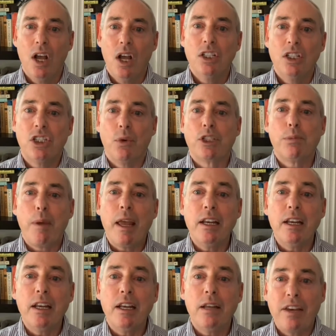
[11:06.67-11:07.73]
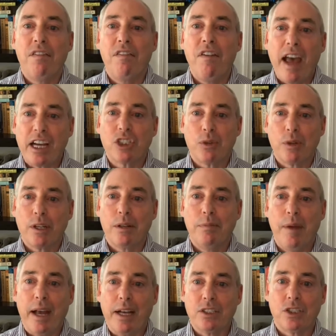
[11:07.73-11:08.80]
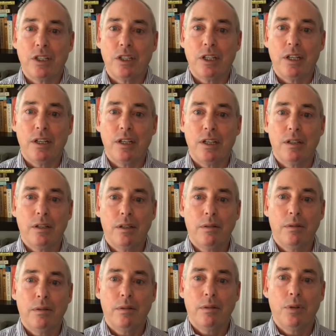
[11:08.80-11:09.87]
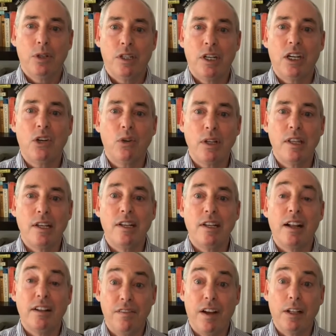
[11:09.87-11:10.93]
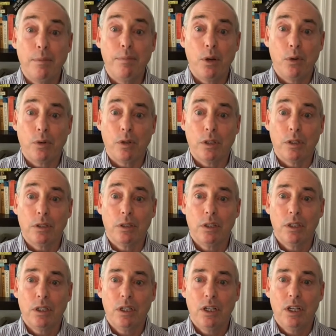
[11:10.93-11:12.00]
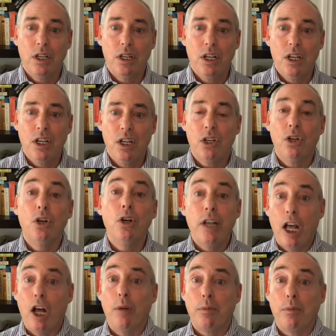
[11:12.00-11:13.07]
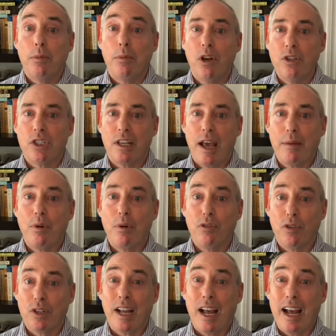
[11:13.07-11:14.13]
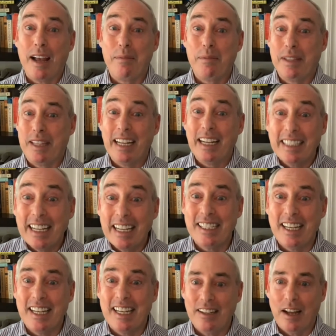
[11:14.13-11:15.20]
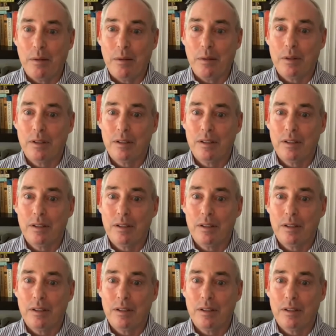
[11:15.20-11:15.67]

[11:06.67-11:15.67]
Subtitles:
So expanding manufacturing capacity, particularly in the developing world, could help close the gap over time, but that does take time.